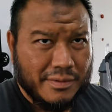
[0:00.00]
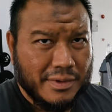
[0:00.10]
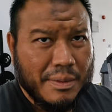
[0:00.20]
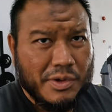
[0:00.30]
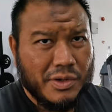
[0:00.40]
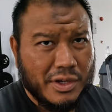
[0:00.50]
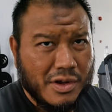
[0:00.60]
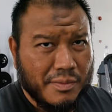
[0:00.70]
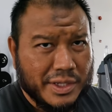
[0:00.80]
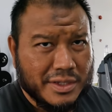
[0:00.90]
Let me know in the
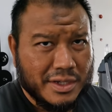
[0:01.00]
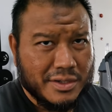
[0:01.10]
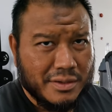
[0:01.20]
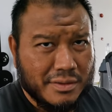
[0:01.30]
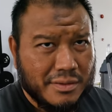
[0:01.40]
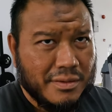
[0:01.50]
comment section.